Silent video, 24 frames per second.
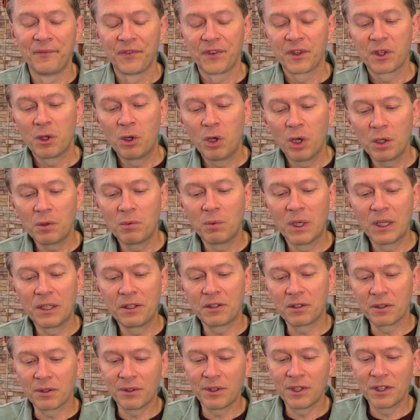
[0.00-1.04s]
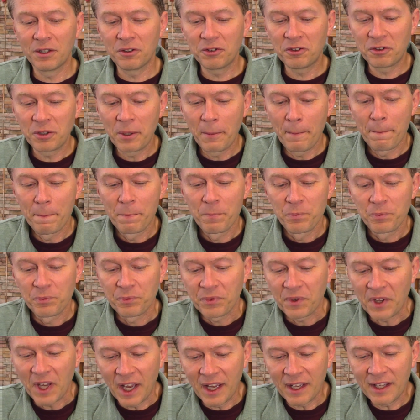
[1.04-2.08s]
Could one do this?
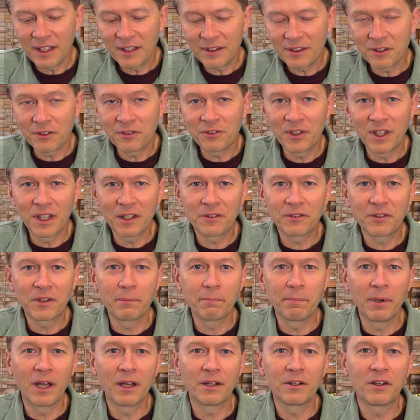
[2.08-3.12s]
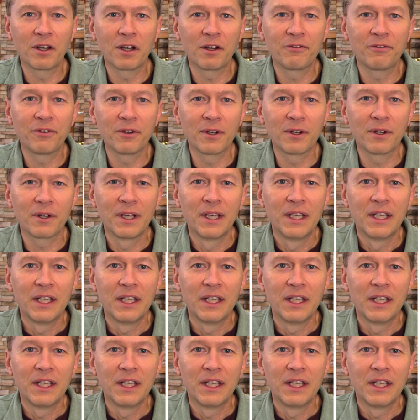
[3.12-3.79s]
I get the sense that Bonhoeffer,